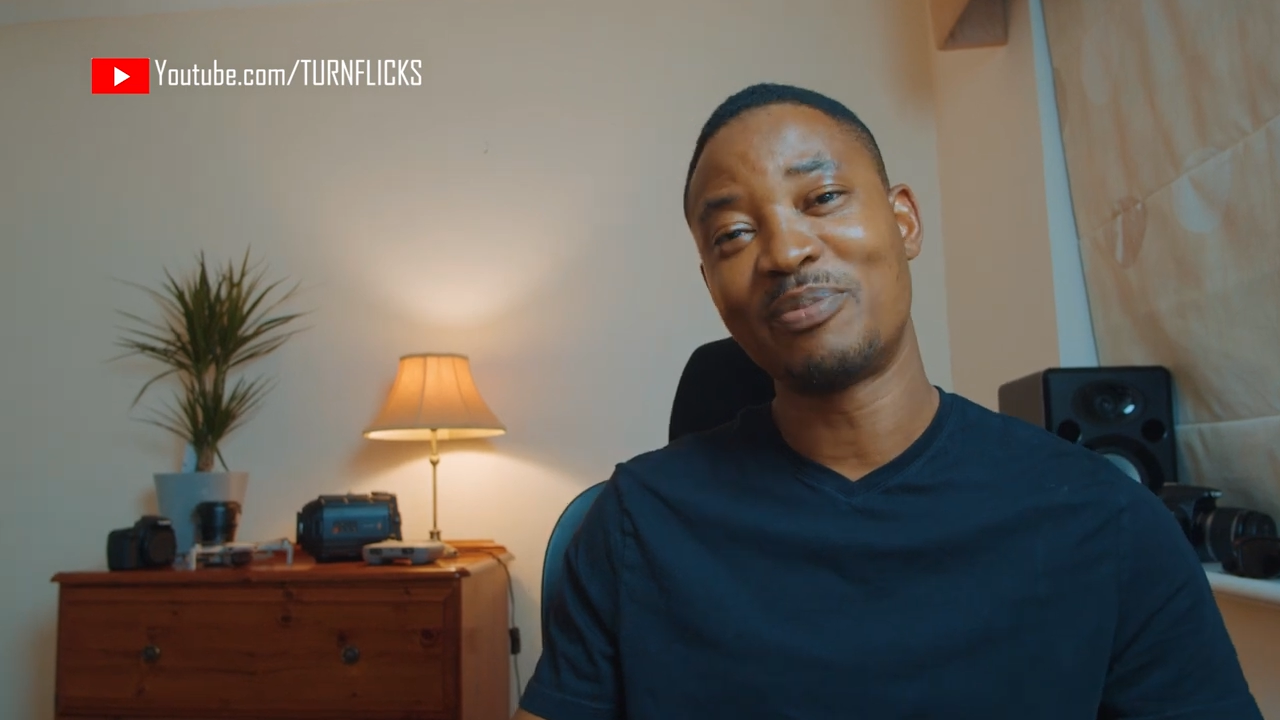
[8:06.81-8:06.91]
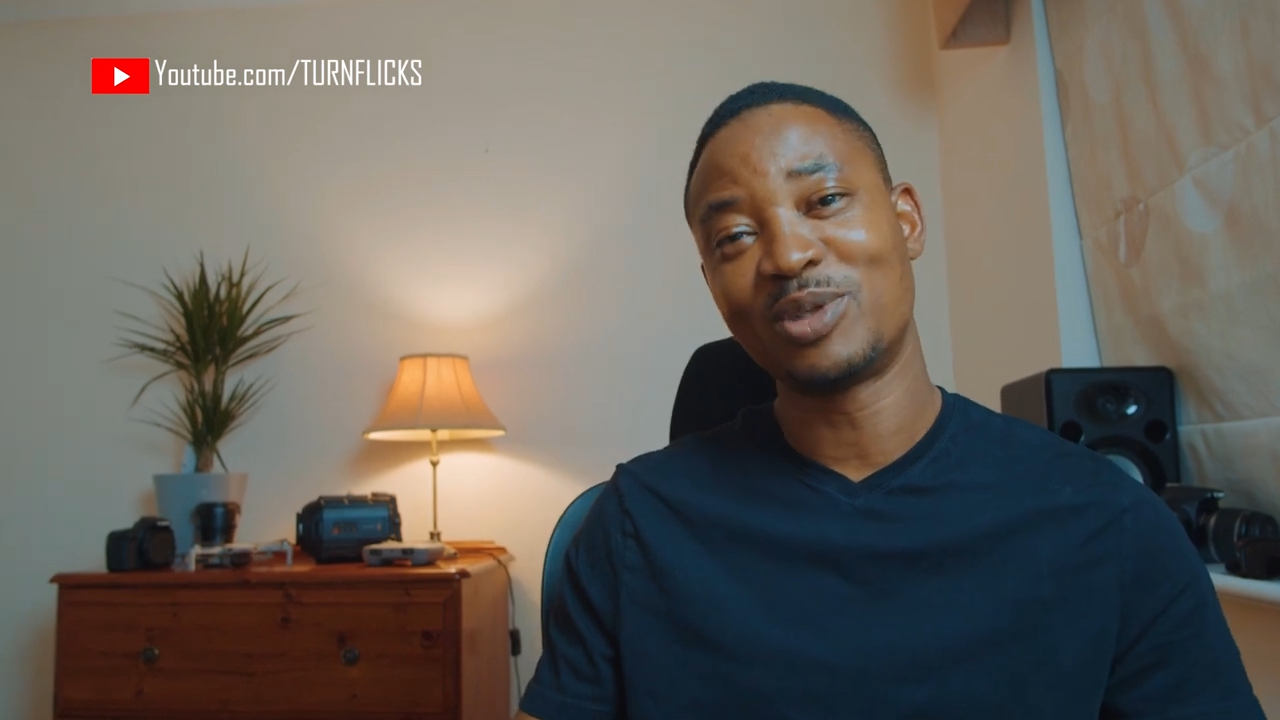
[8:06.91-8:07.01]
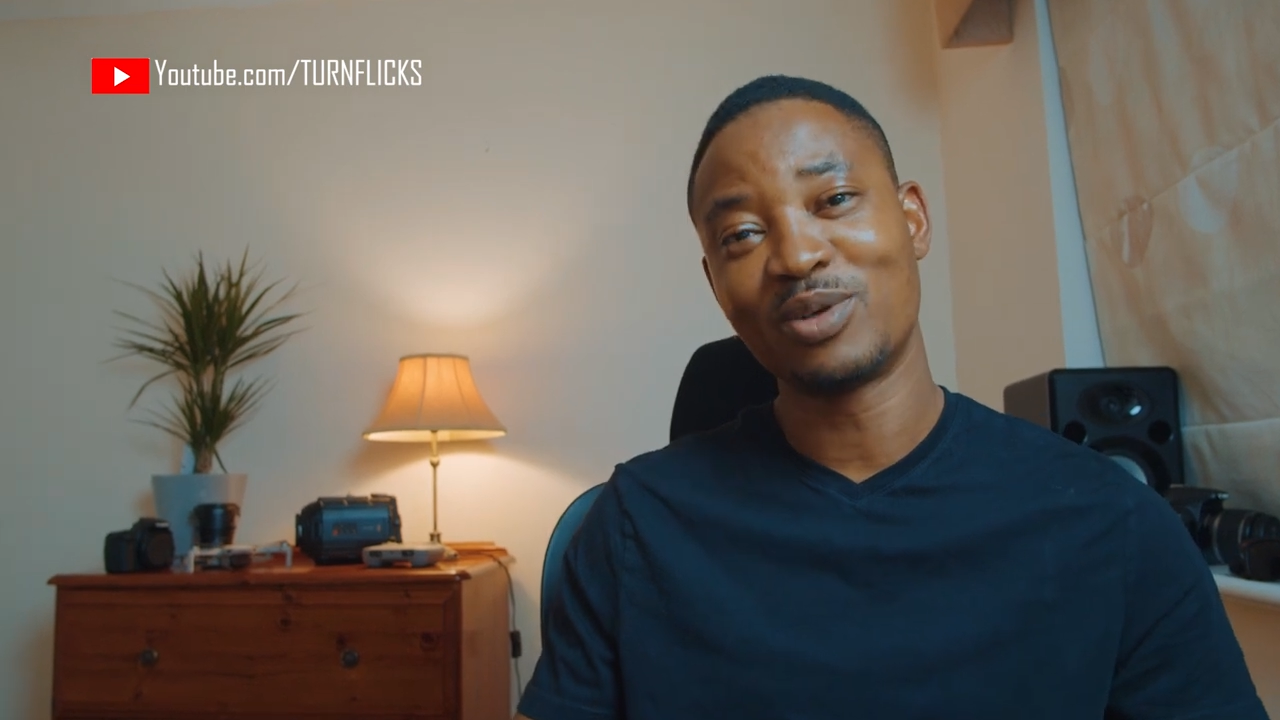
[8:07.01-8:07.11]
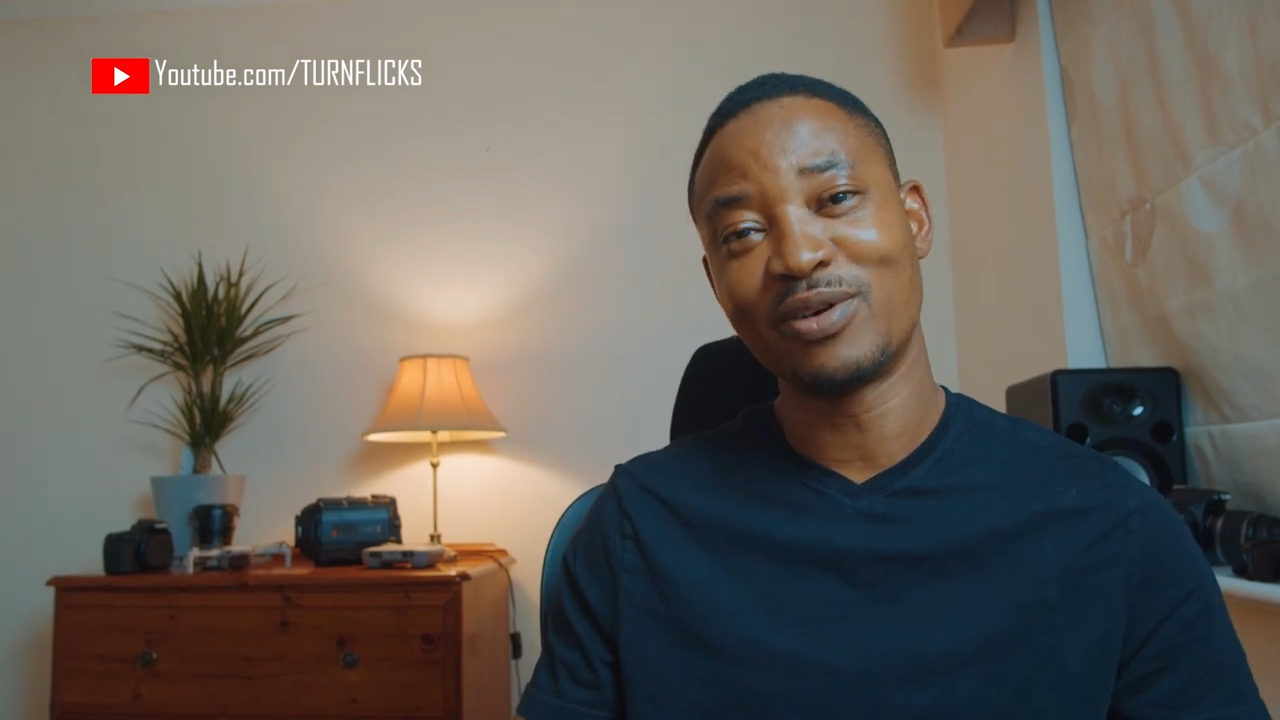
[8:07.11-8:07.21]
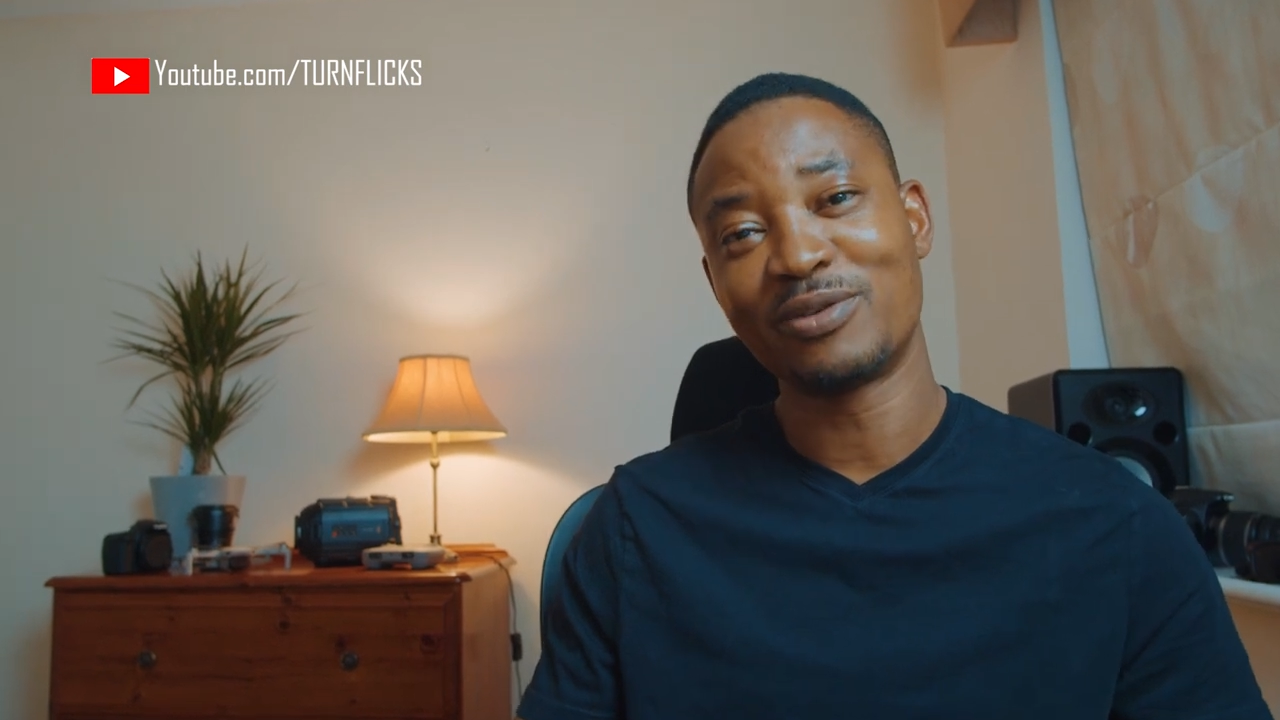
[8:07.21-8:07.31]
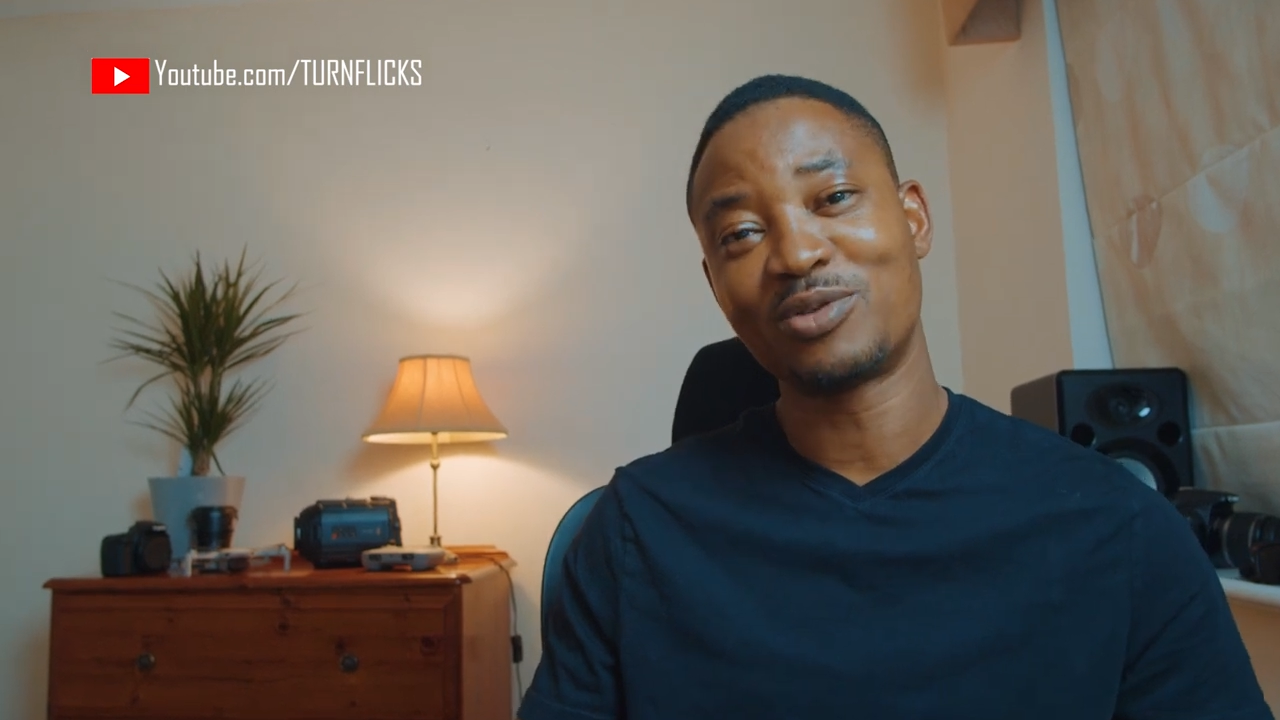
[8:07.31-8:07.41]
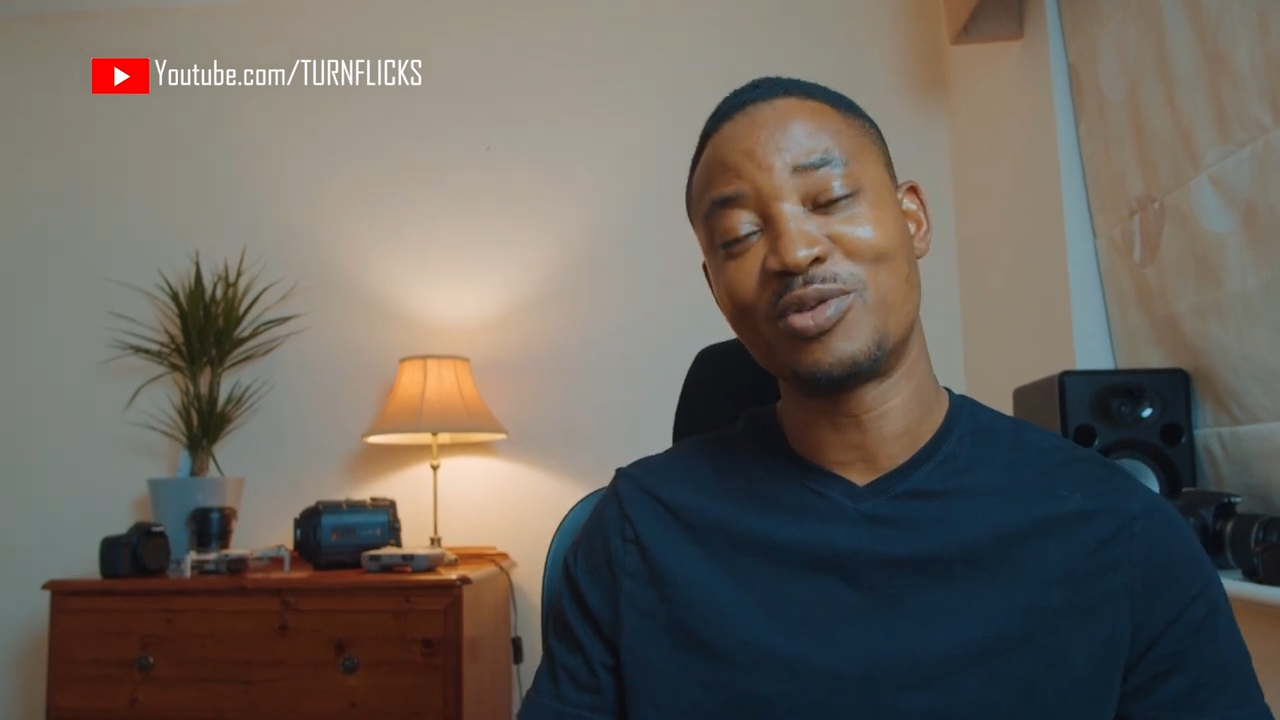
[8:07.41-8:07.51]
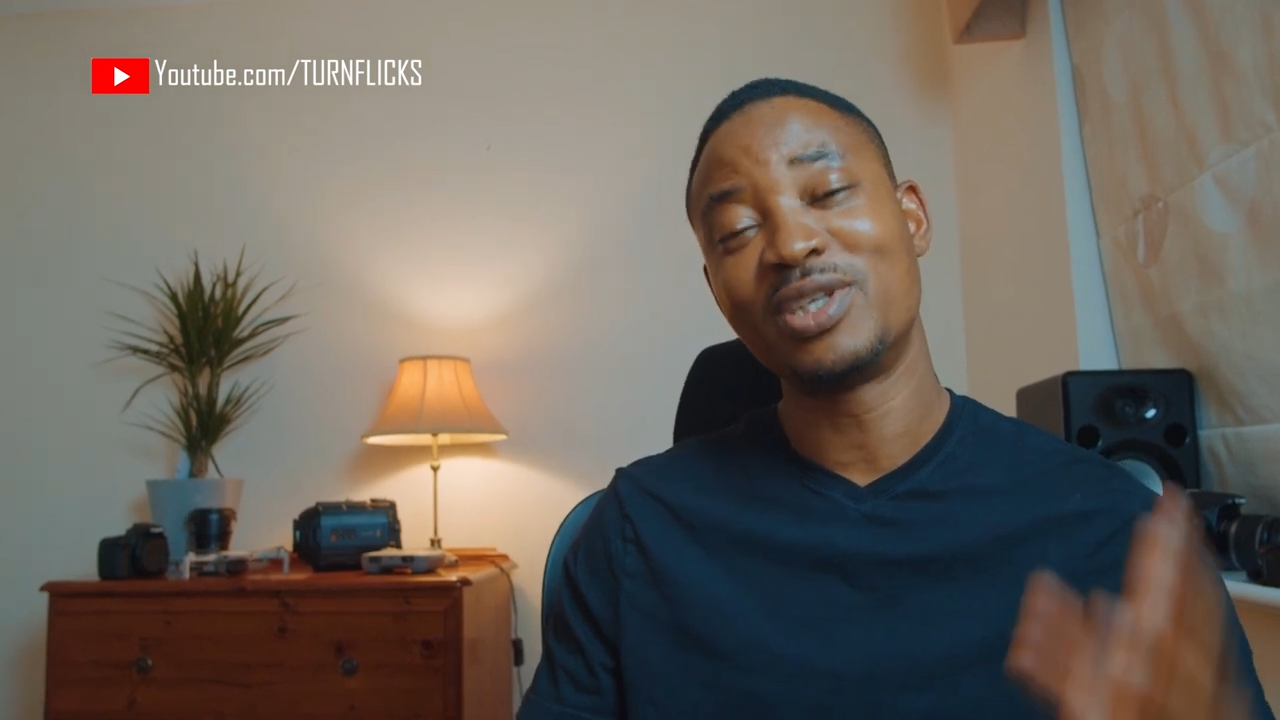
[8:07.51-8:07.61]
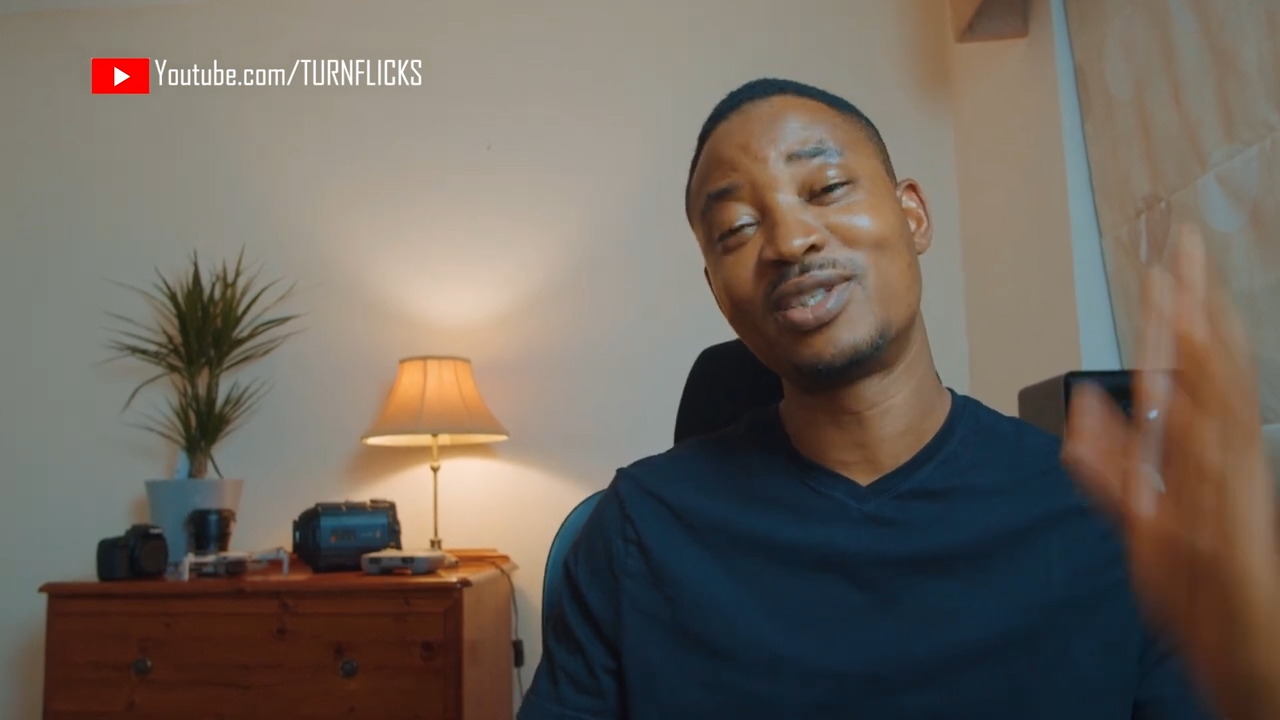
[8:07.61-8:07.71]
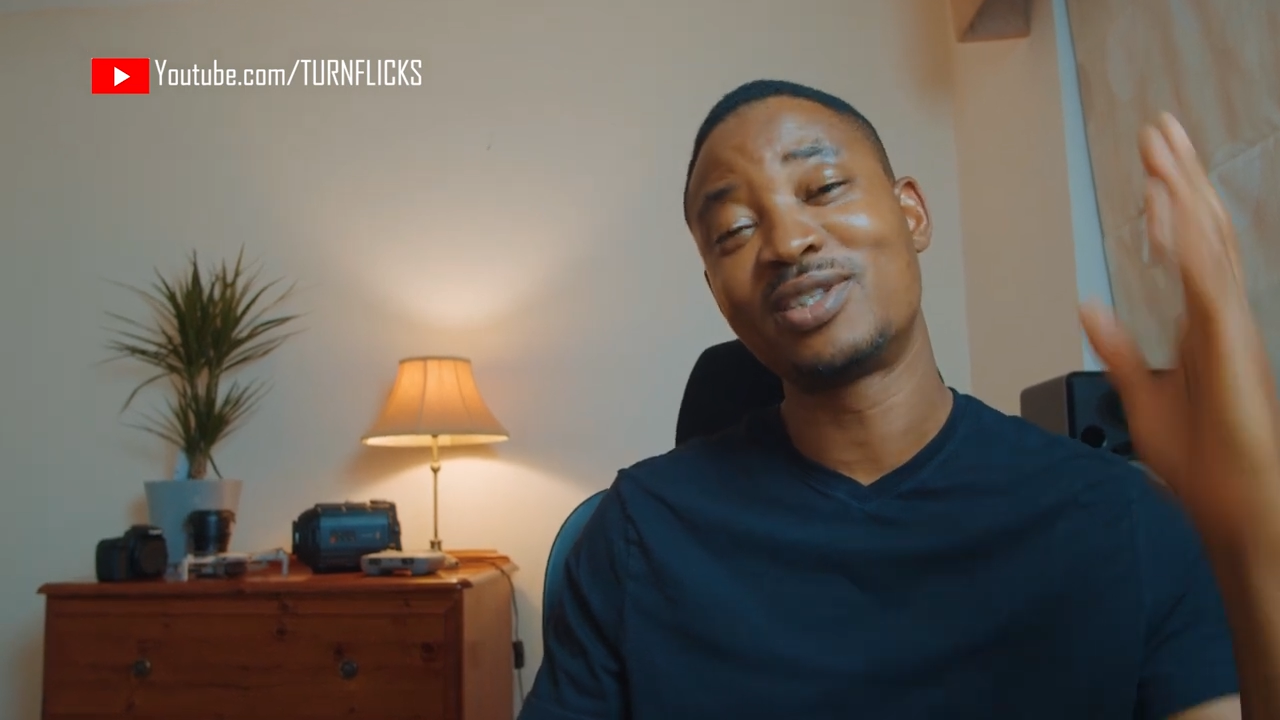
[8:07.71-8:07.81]
episode of
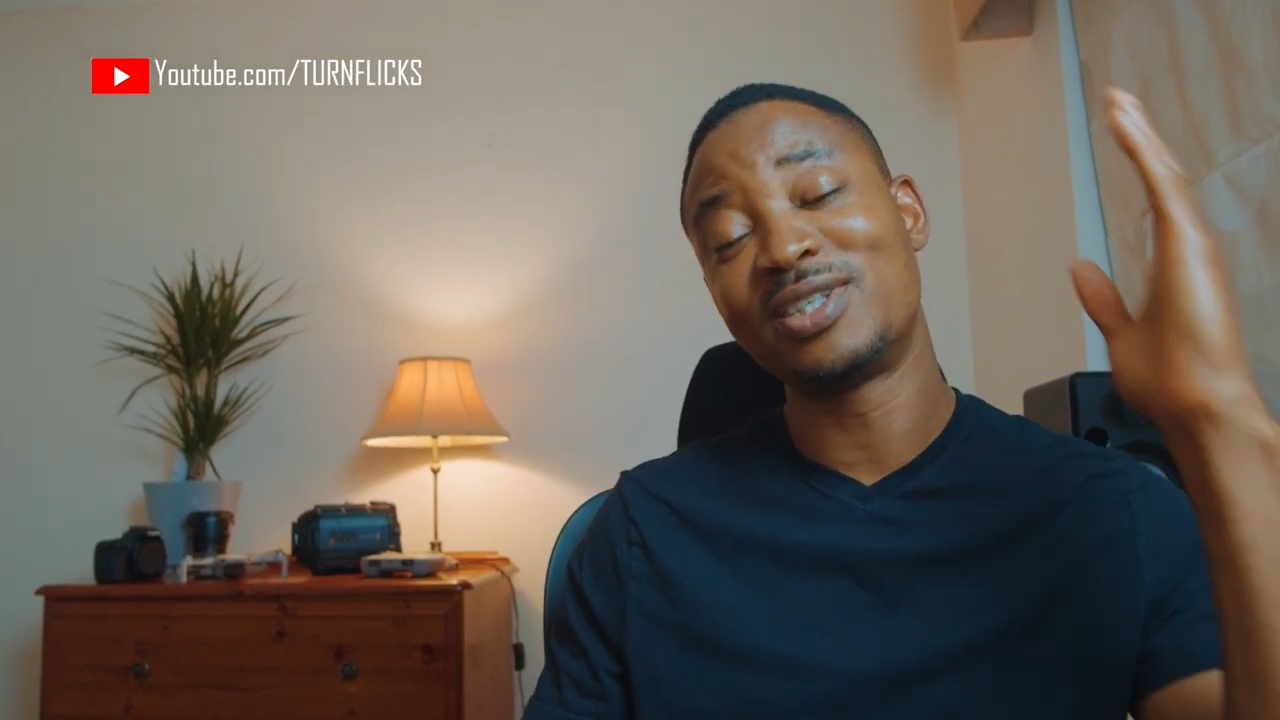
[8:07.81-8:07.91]
Streetz.